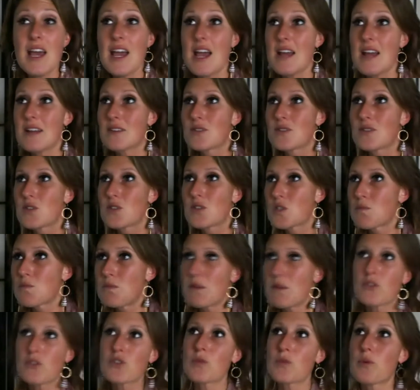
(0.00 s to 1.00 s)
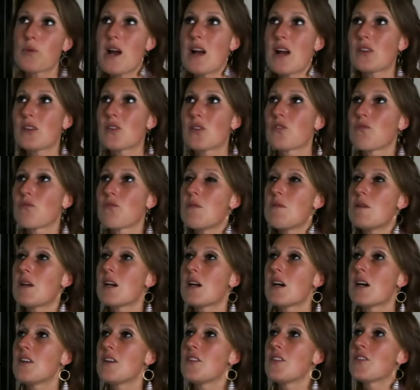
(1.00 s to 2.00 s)
and it's a spiritual practice for me
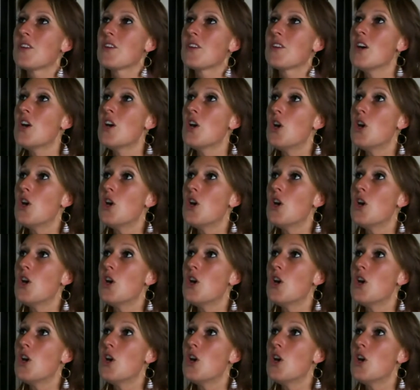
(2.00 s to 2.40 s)
because